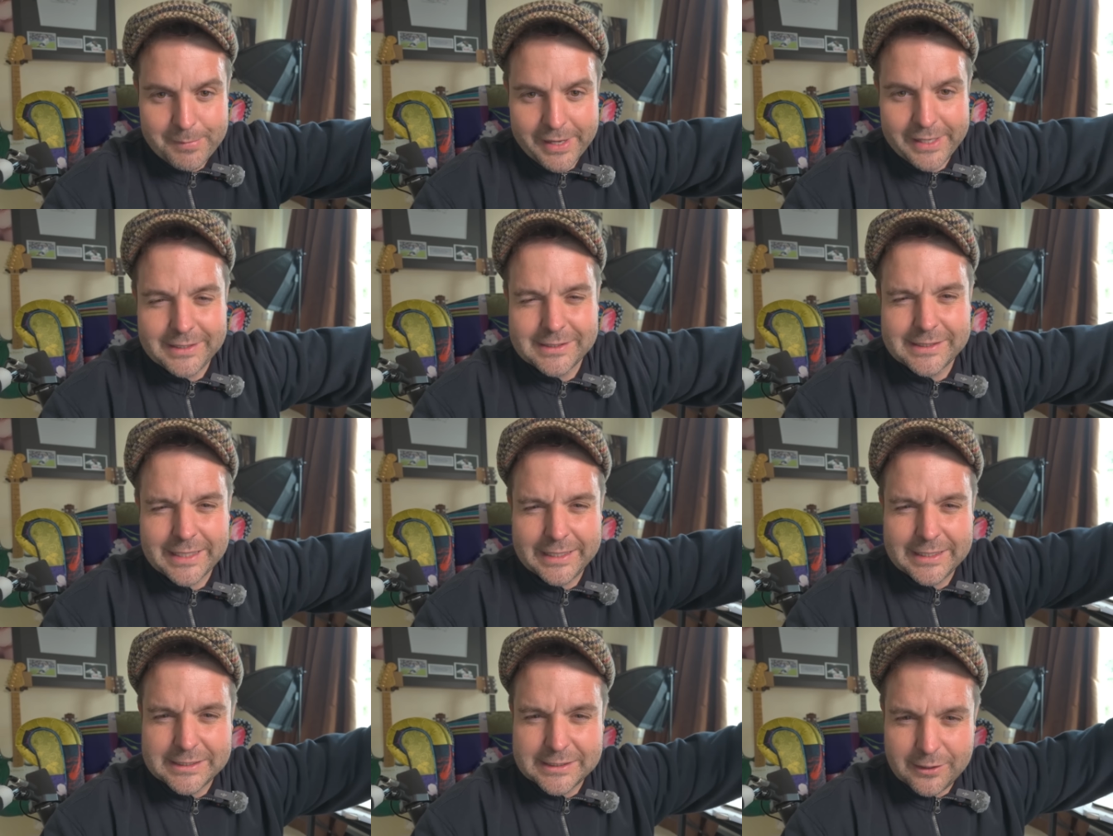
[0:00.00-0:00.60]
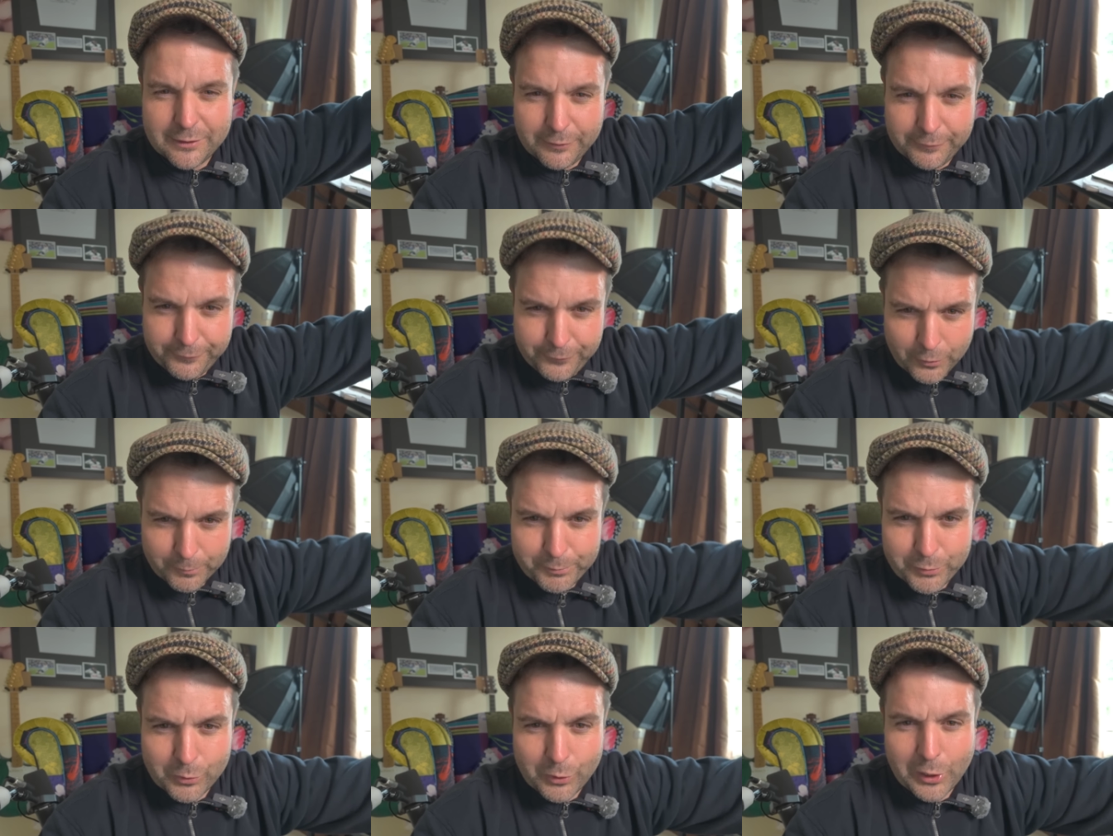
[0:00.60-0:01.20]
made sense to the
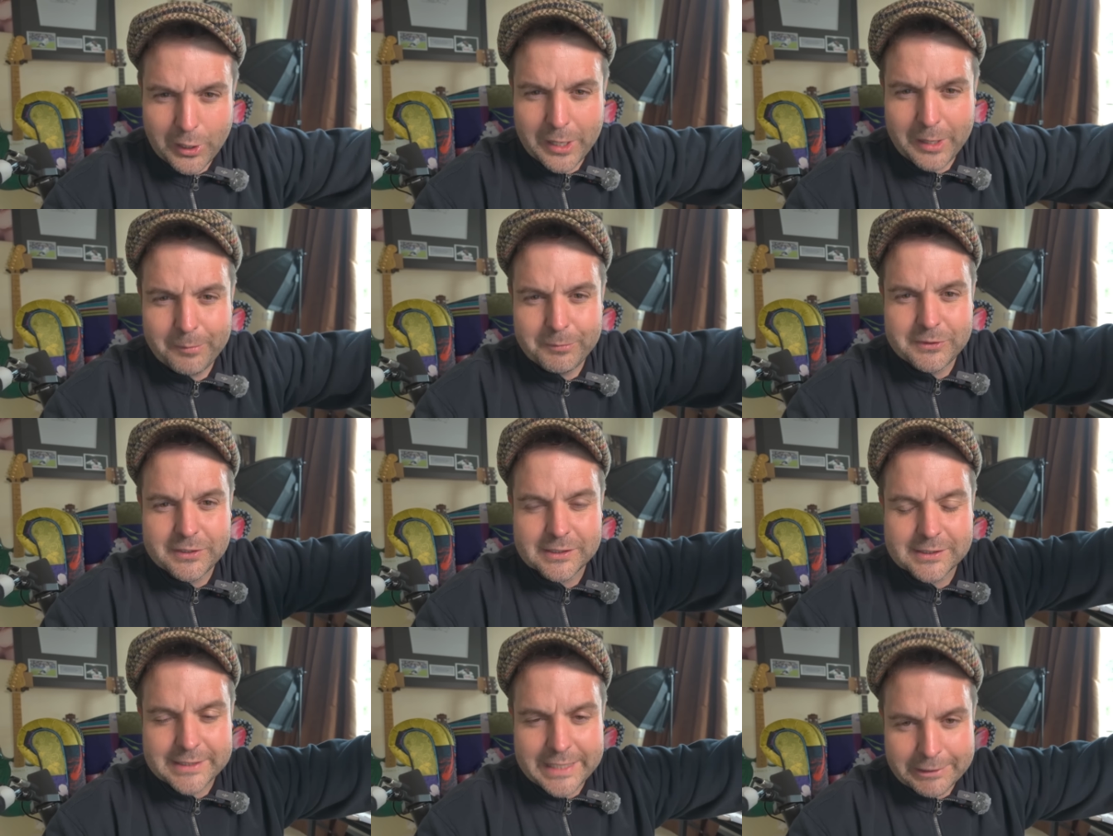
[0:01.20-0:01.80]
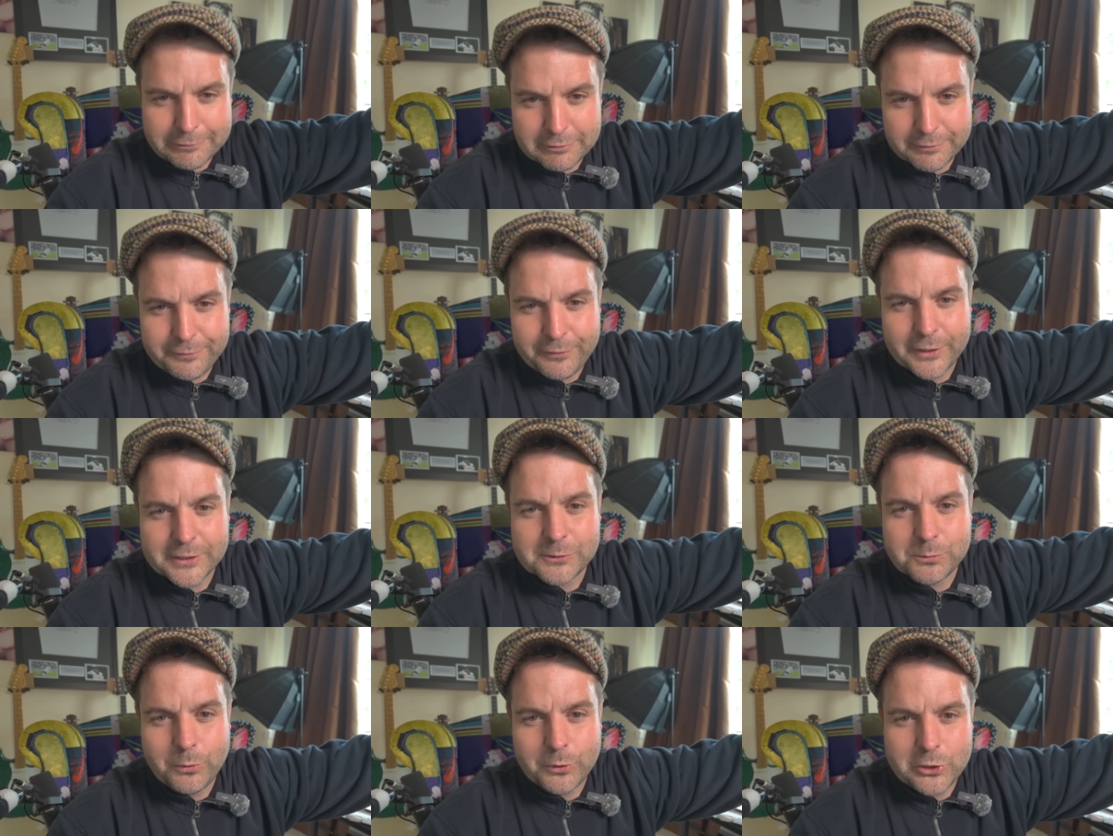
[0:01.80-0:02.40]
football club to
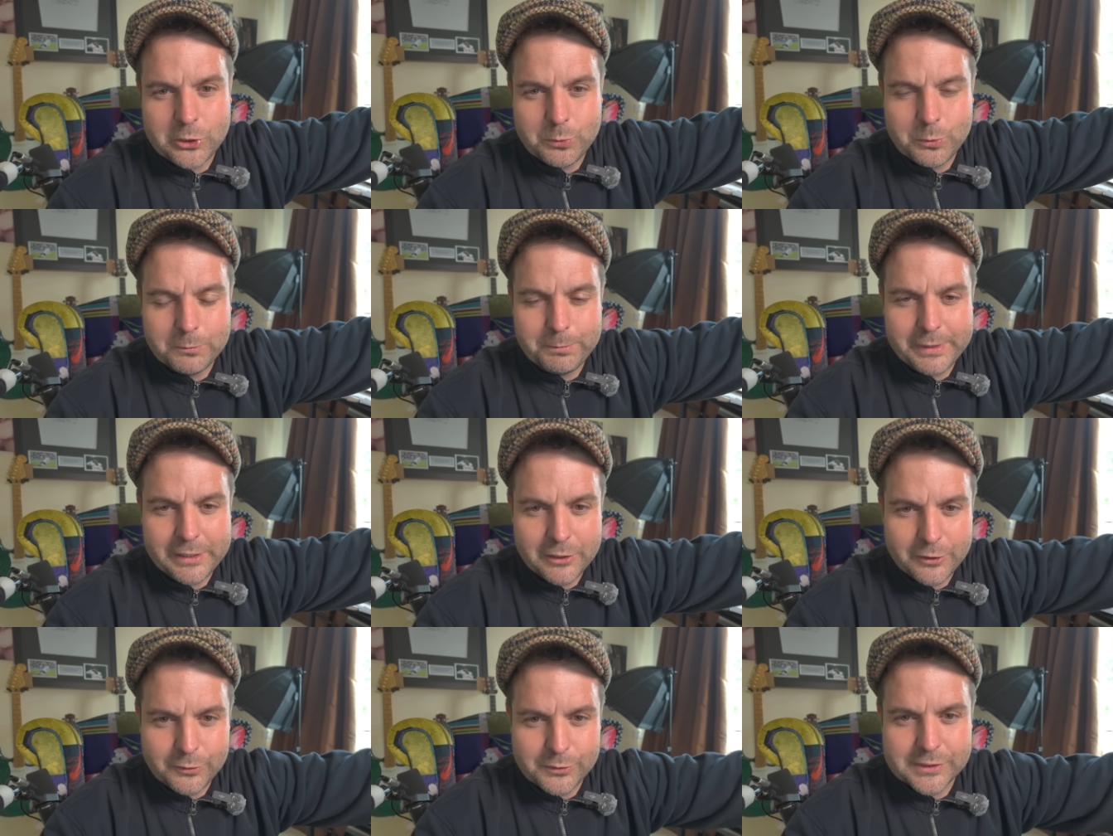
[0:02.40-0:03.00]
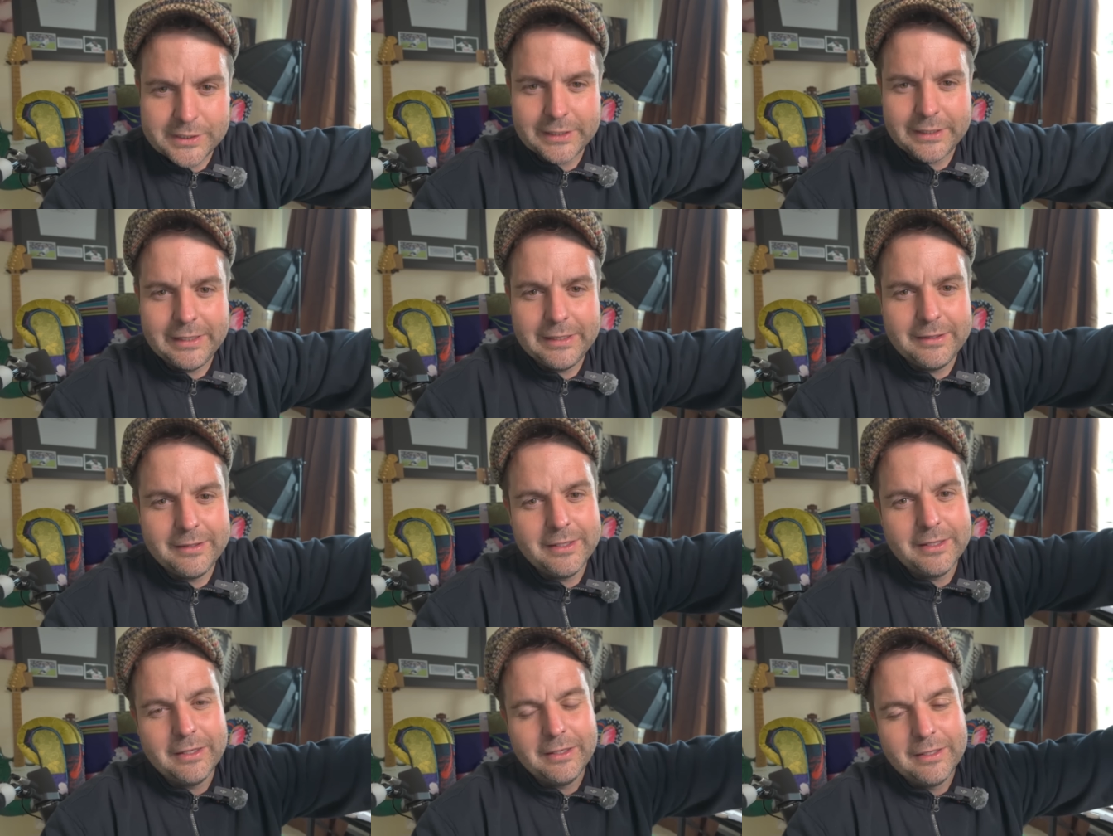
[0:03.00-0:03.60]
sacrifice what you would be losing
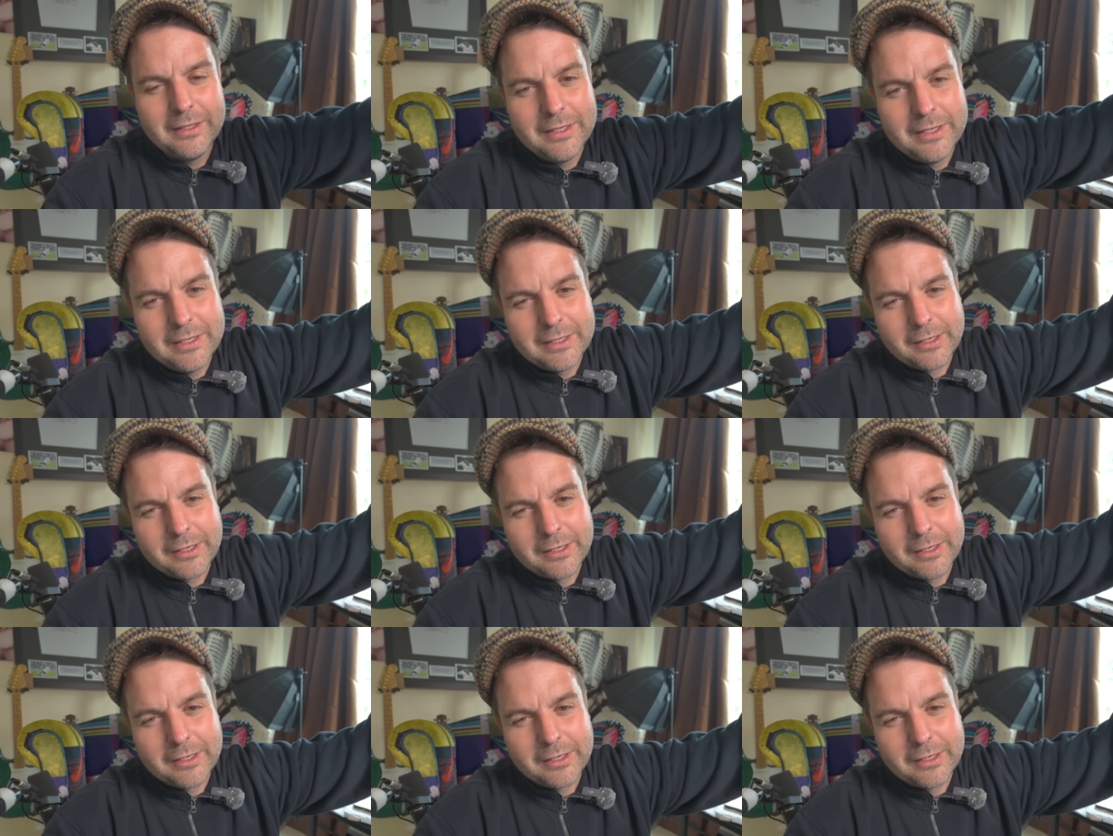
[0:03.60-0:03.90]
in the